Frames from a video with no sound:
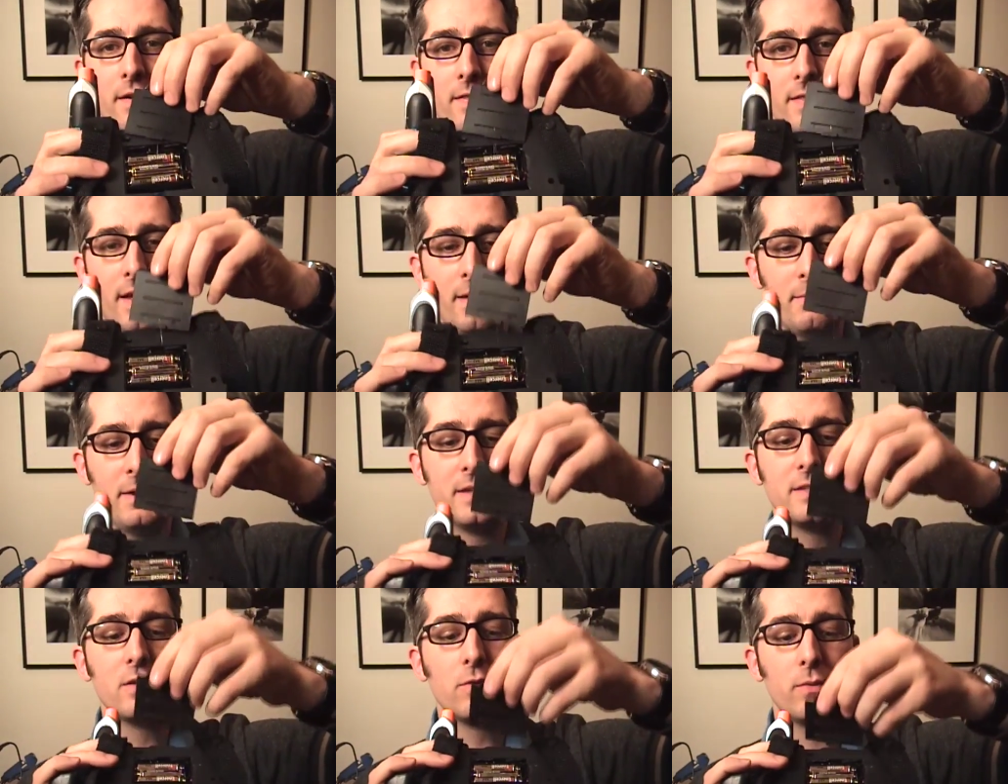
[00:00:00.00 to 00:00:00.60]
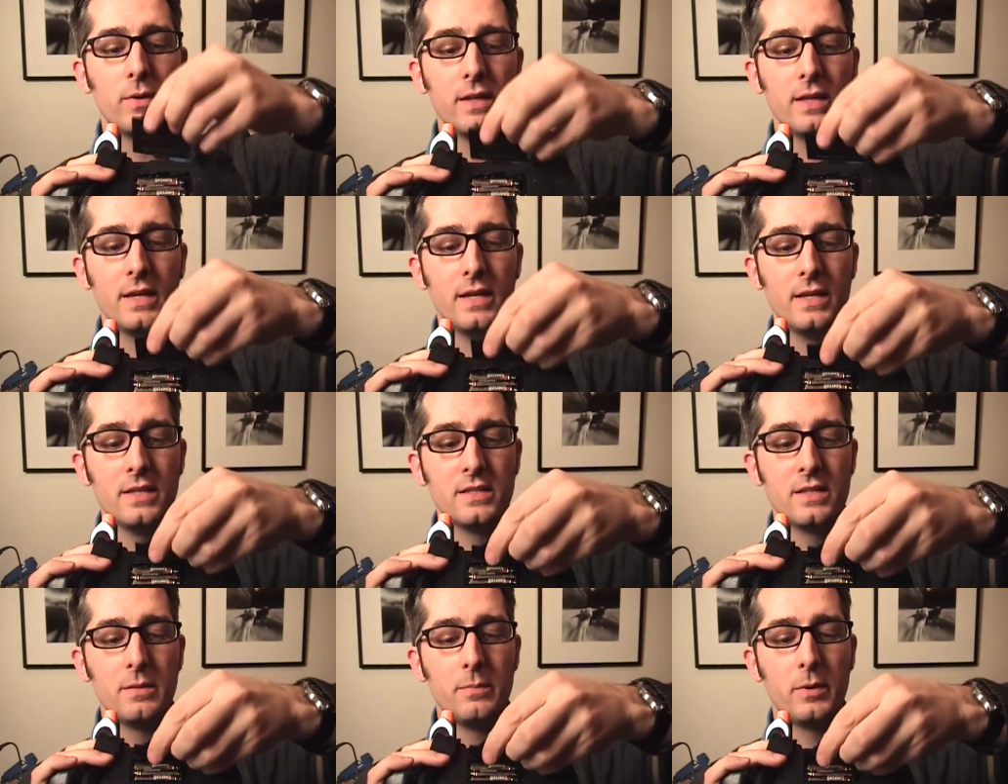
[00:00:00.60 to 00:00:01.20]
That makes it
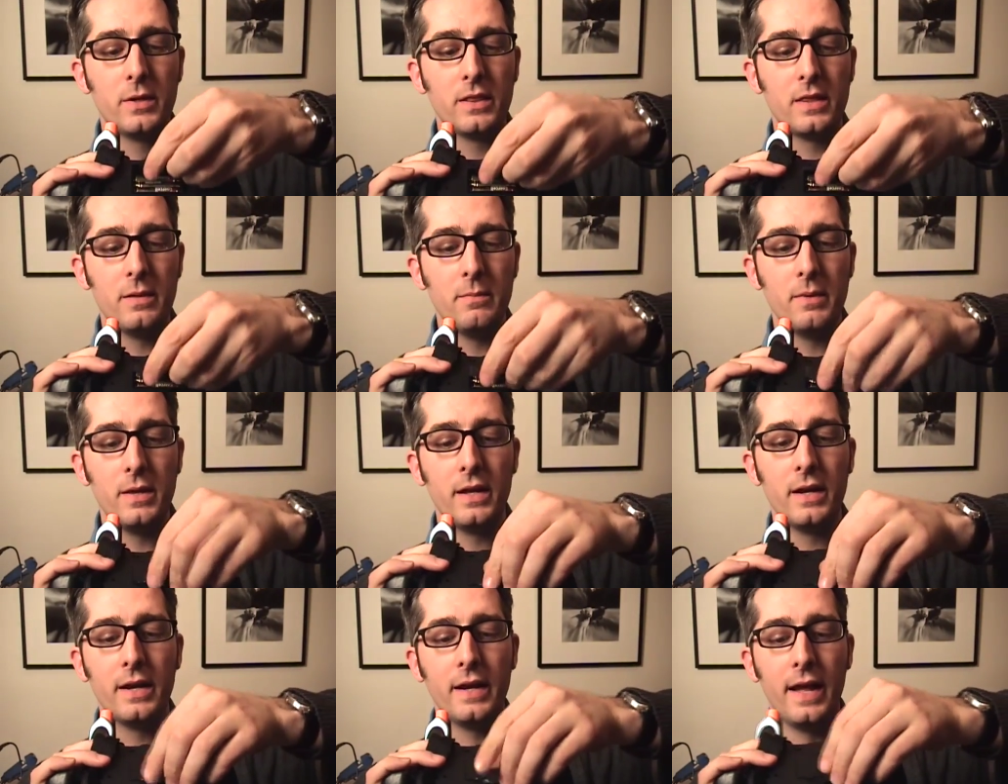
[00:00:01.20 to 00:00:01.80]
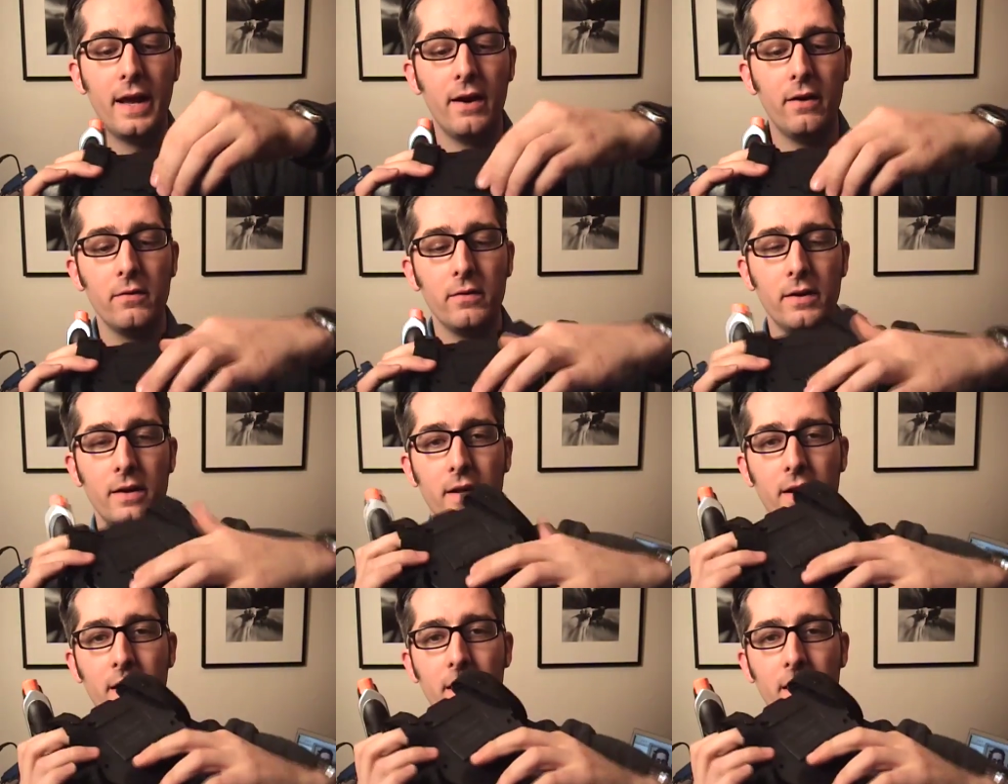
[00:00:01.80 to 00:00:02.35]
really easy to put them in and out.